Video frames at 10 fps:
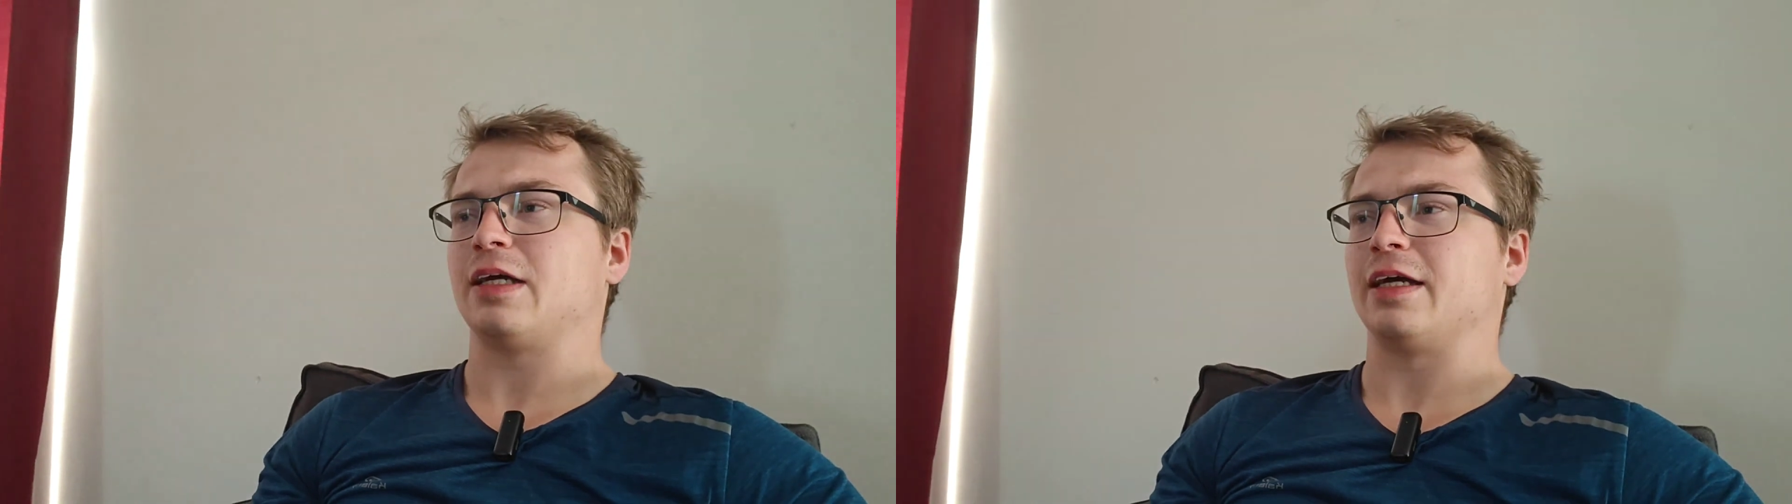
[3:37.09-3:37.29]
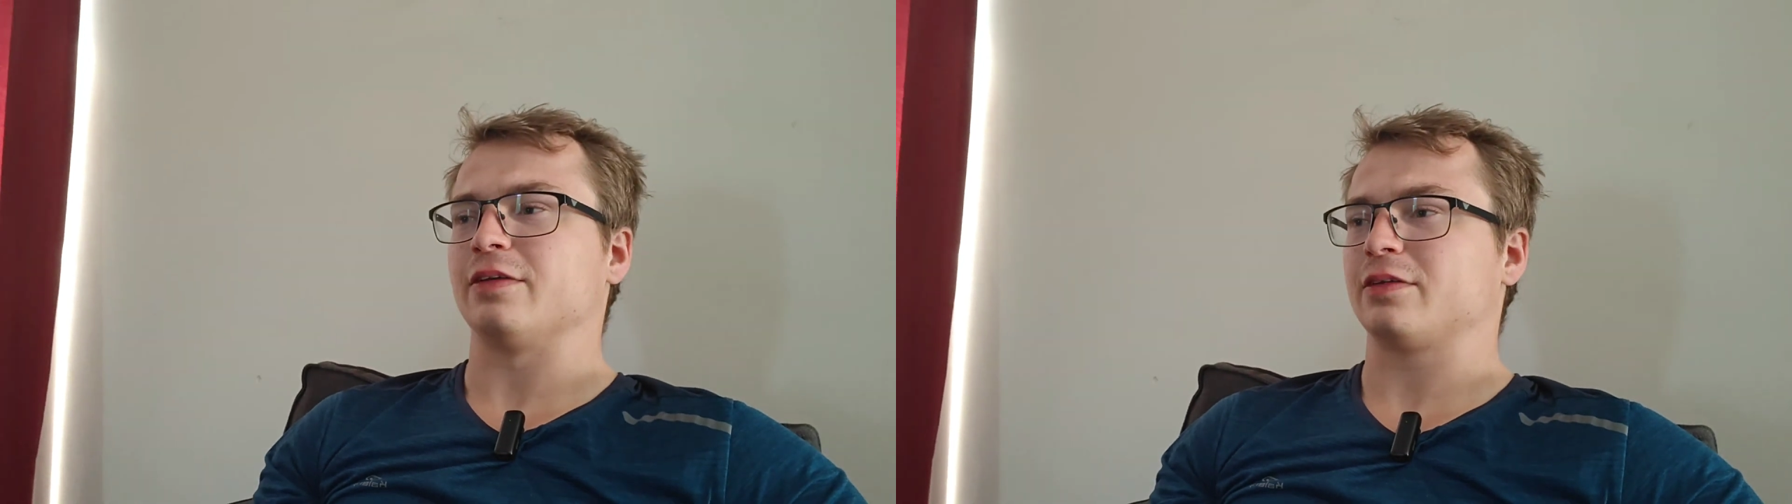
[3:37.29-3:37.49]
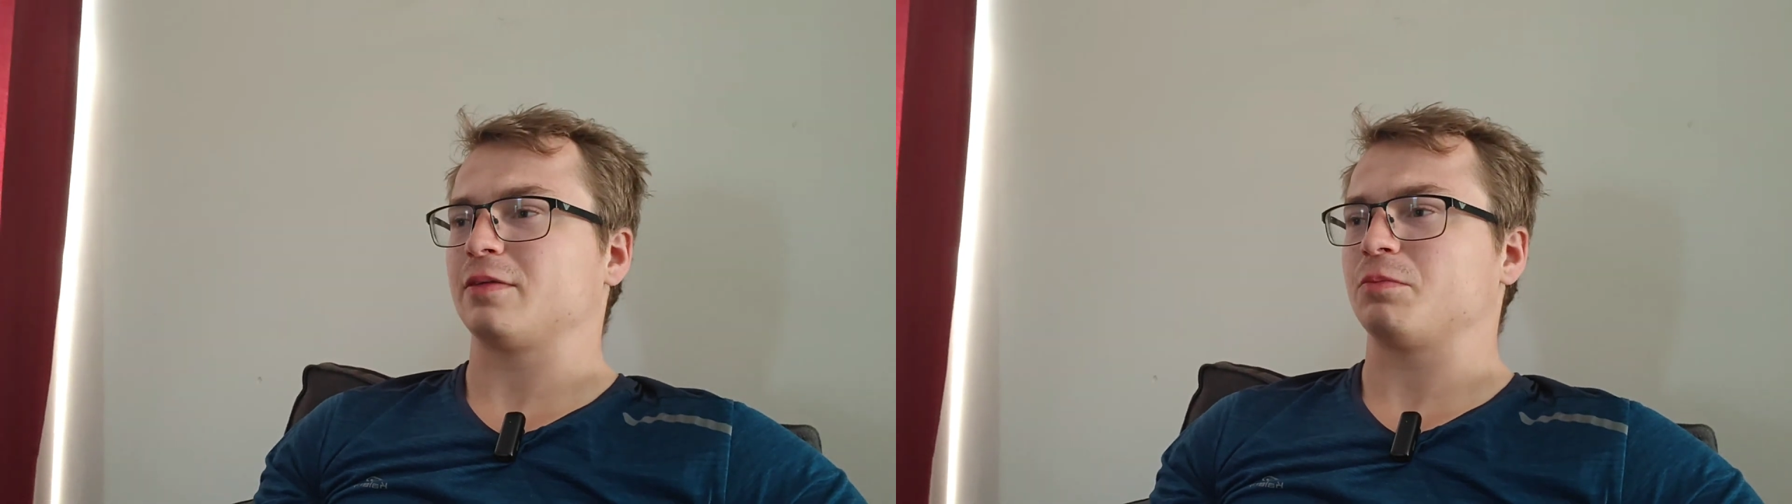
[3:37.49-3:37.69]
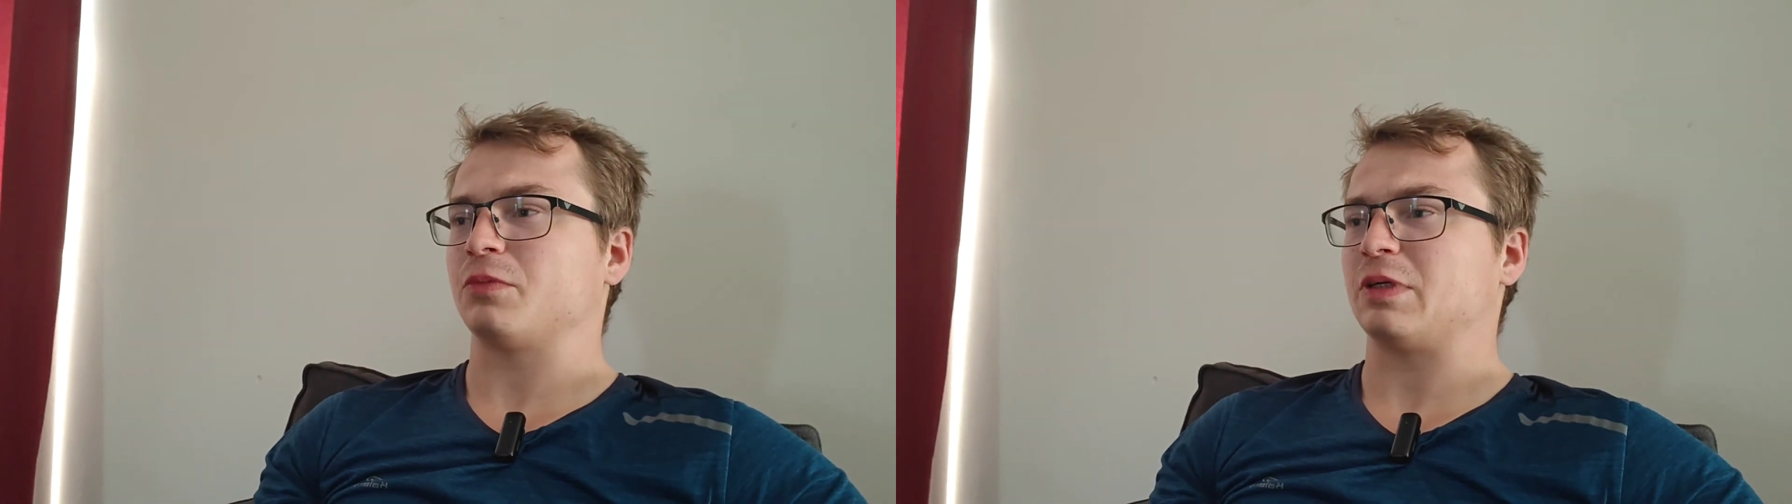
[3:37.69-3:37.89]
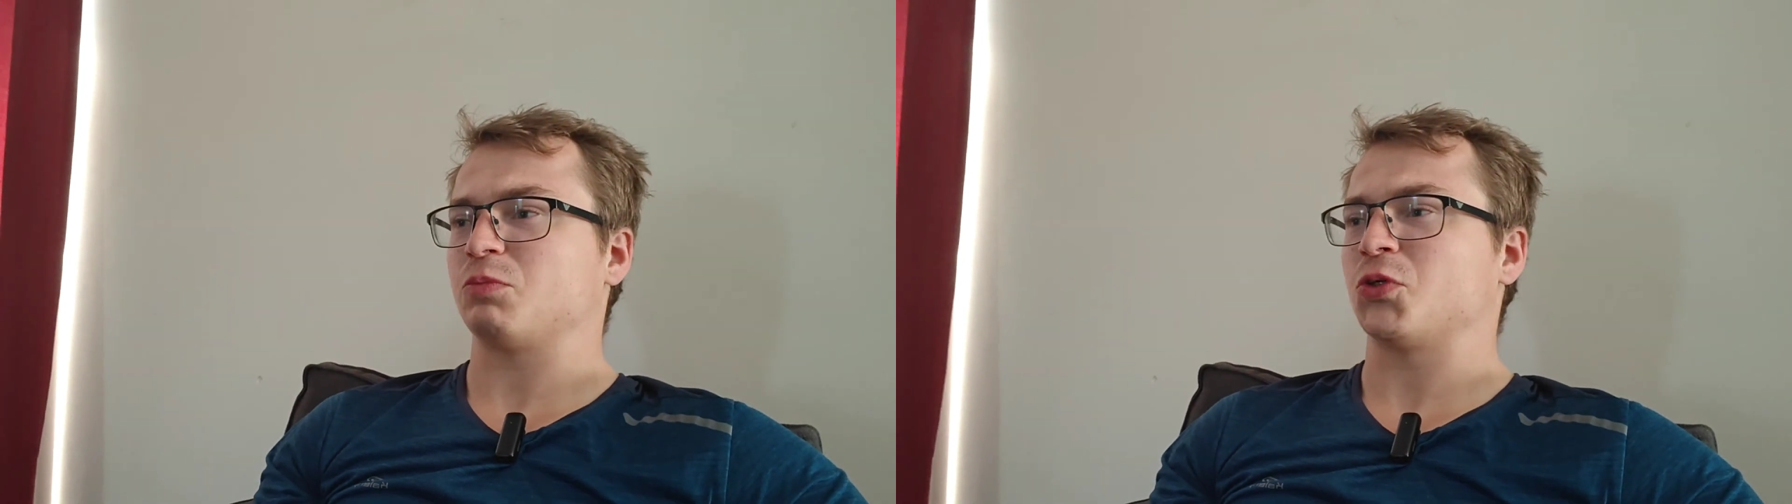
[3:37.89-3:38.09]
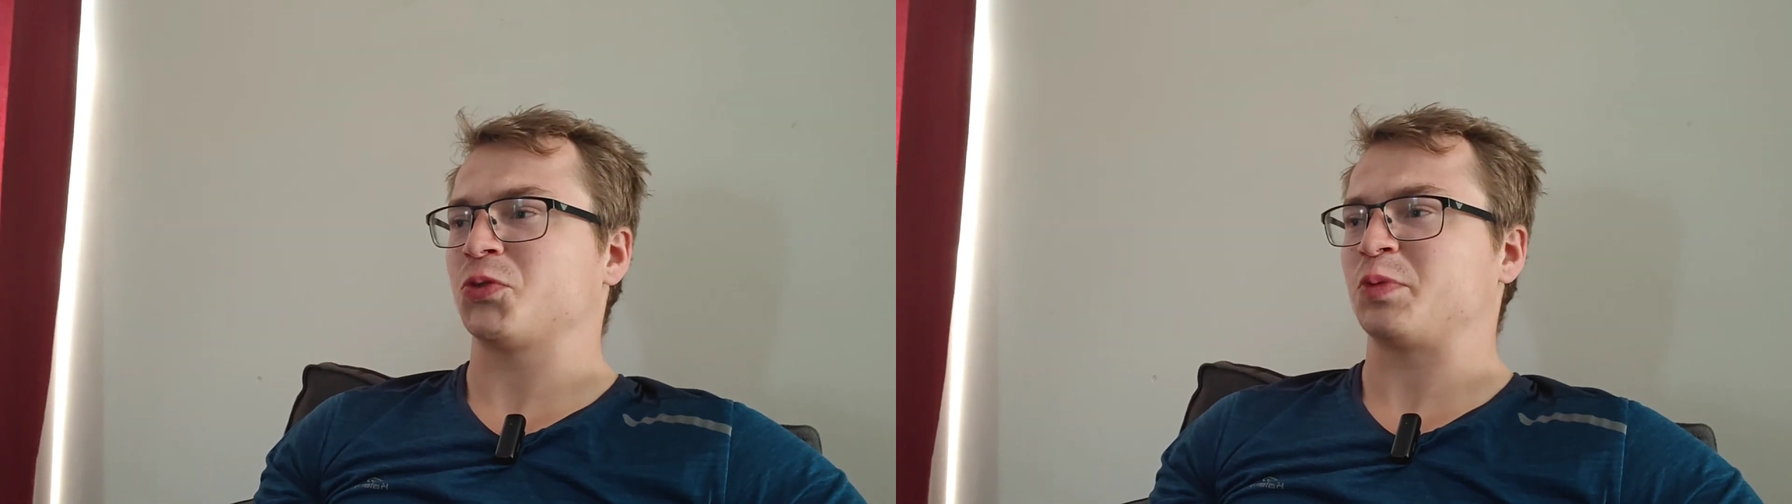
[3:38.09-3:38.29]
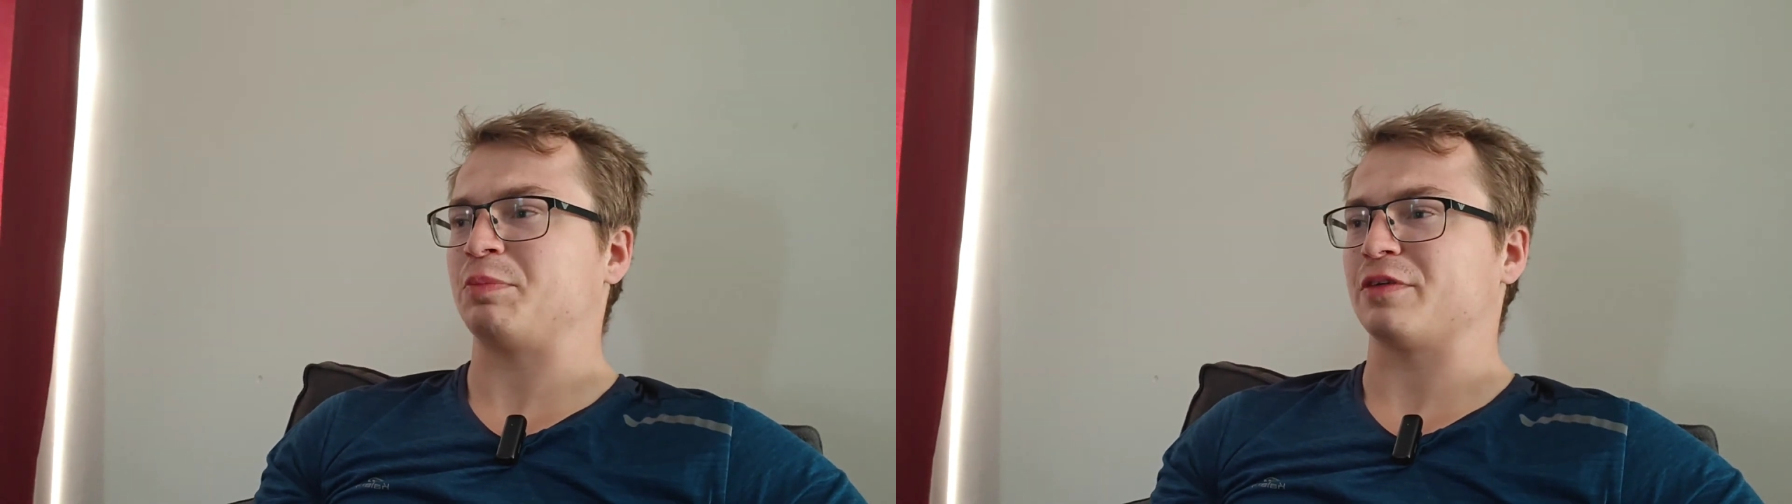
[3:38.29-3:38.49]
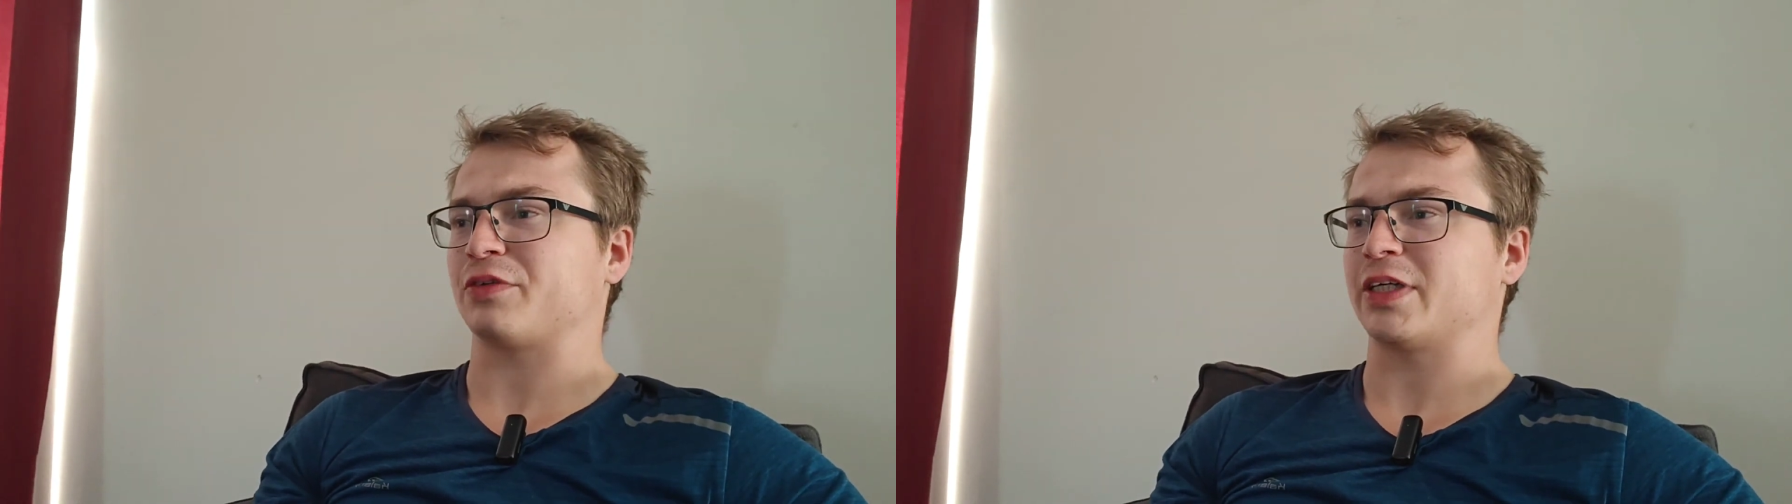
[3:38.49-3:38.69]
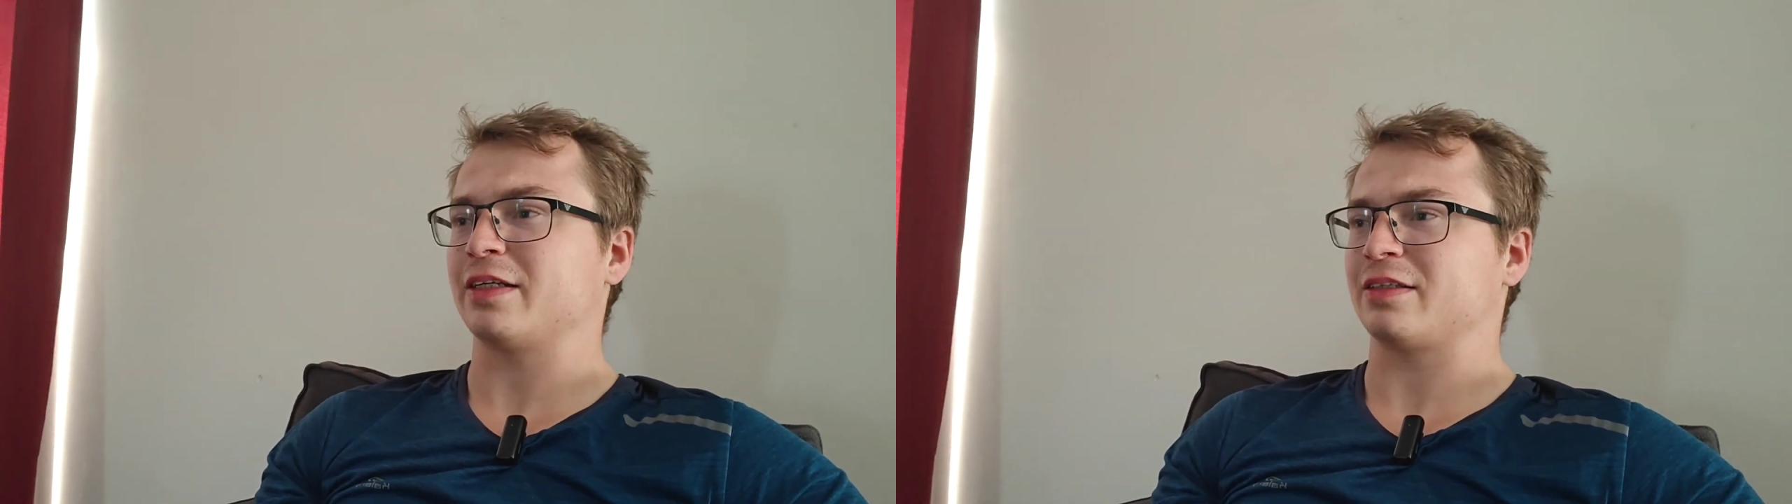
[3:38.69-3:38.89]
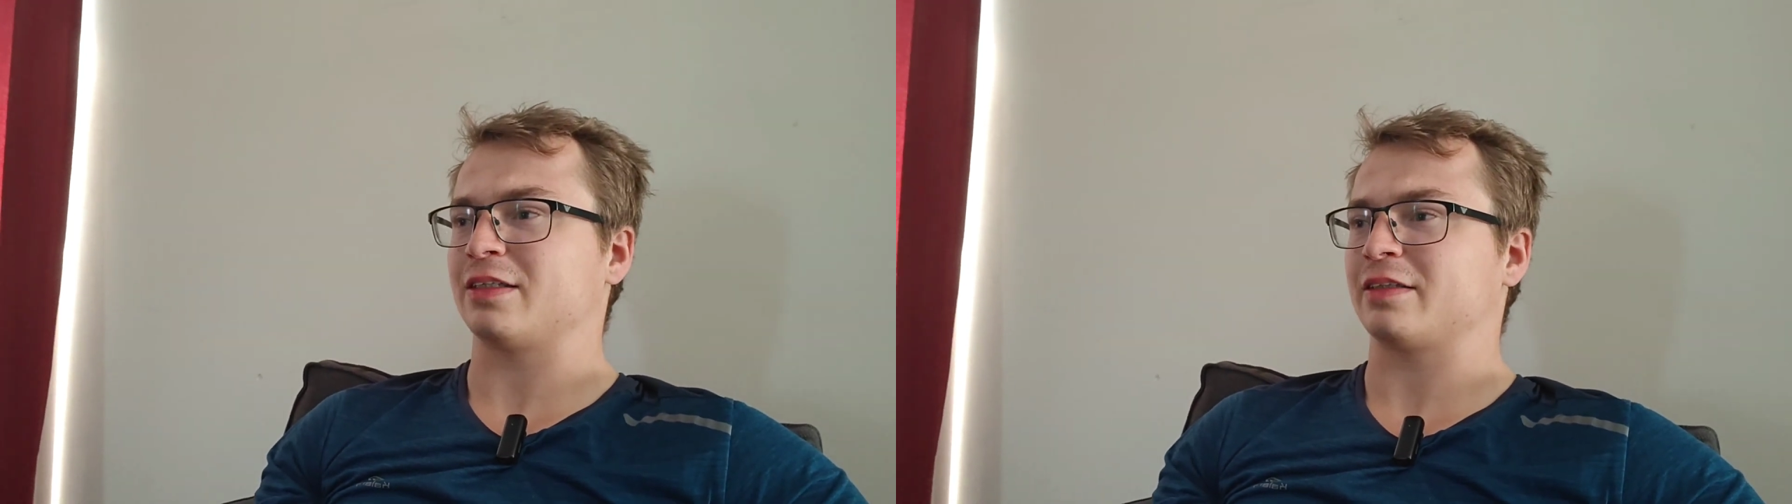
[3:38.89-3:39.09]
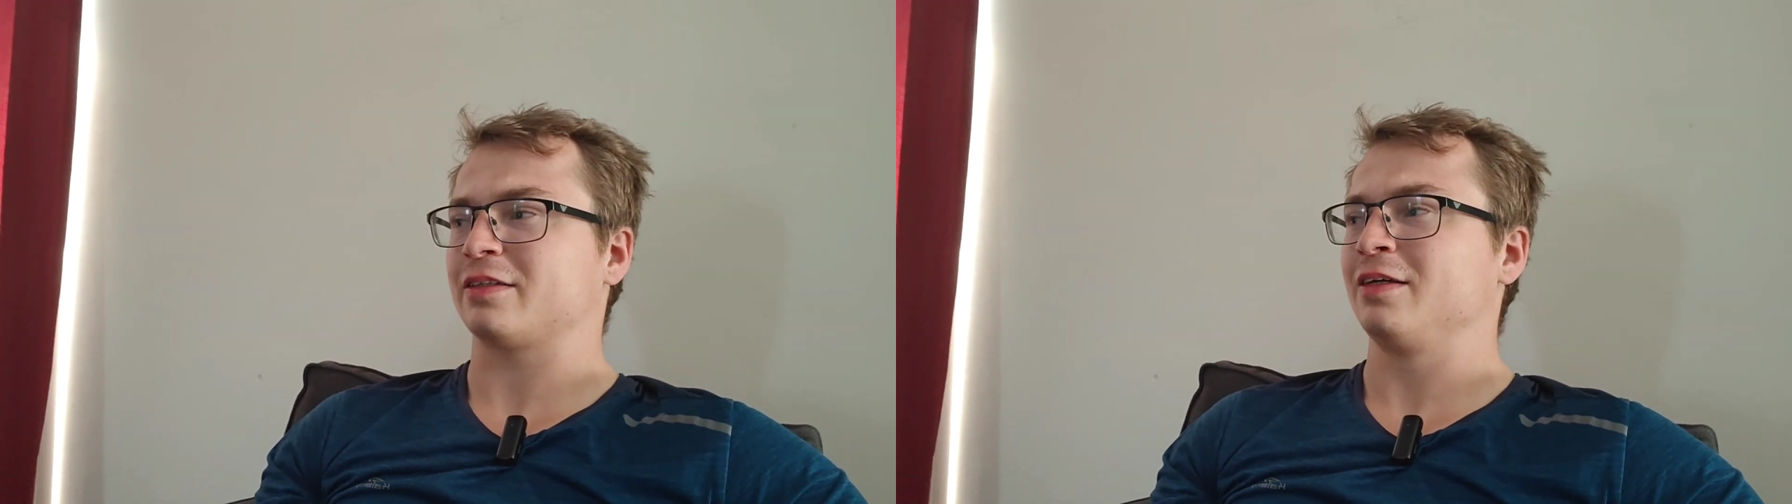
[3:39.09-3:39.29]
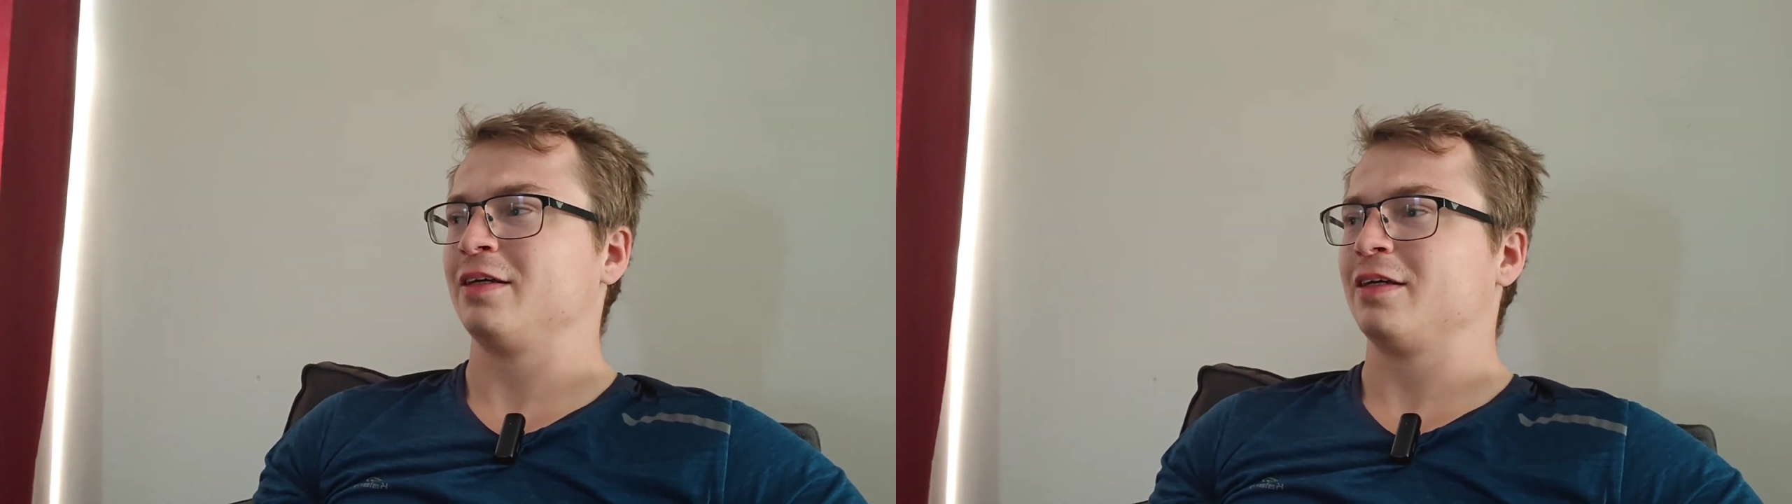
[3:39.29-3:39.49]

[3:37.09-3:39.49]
And what most people forget is that